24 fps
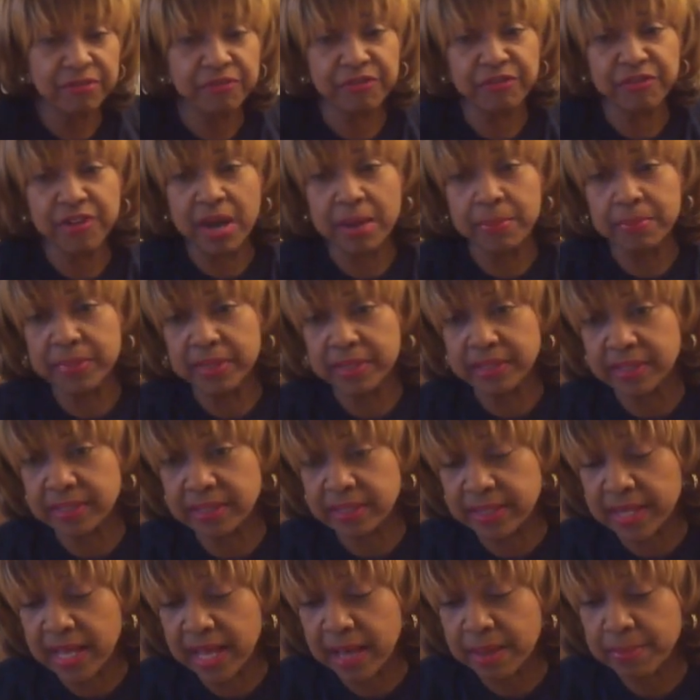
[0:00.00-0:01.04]
from the
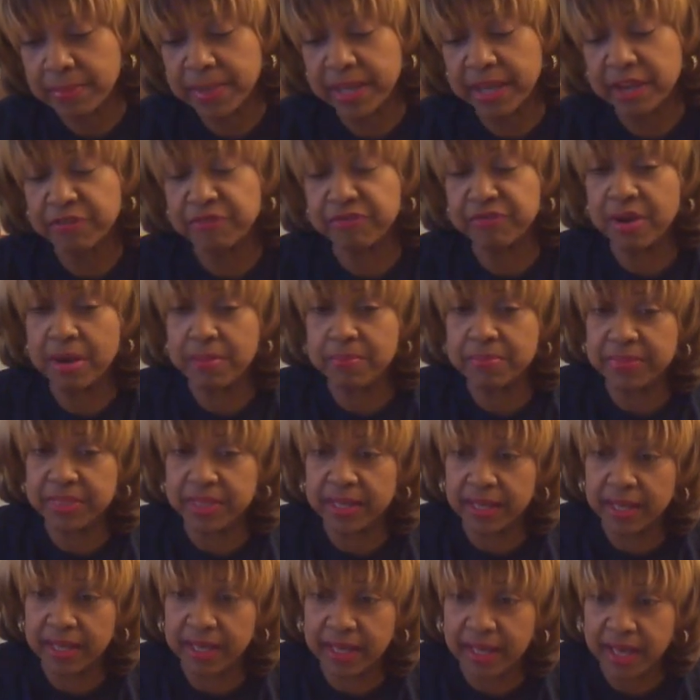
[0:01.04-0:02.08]
stomach, from
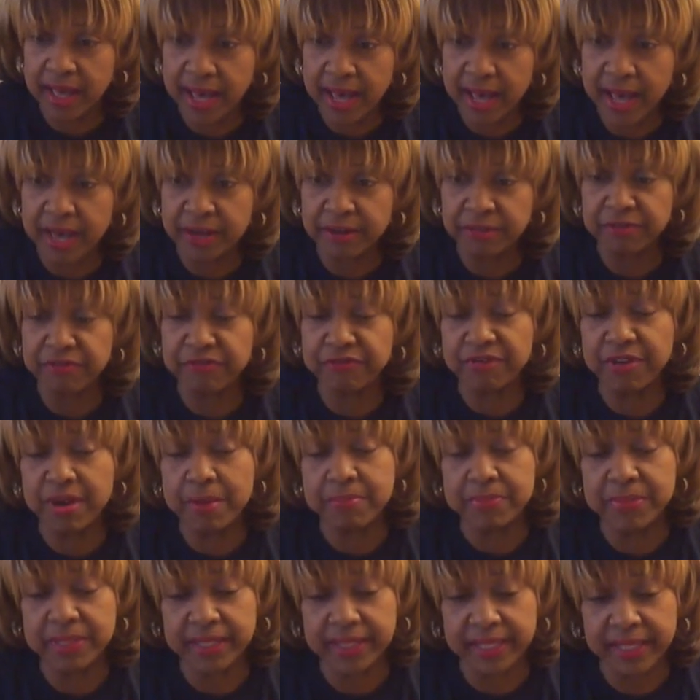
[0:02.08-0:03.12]
the gut,
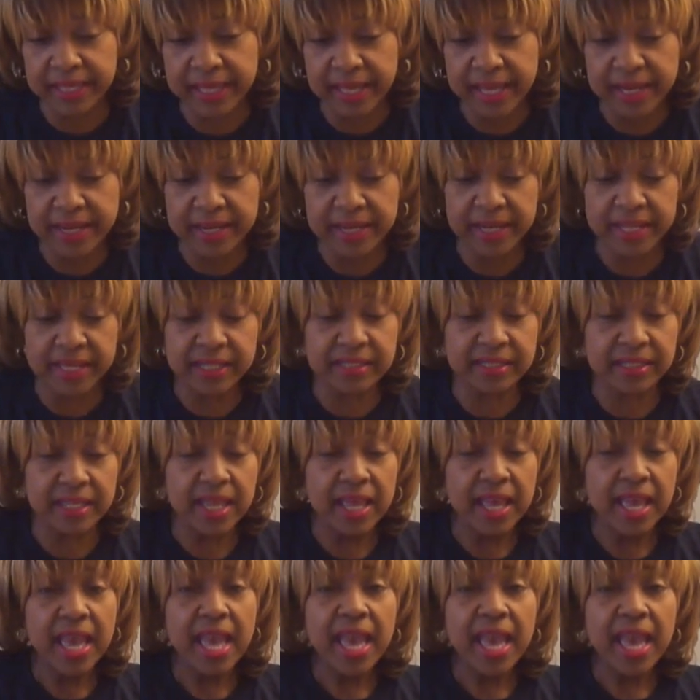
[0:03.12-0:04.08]
from the kidneys,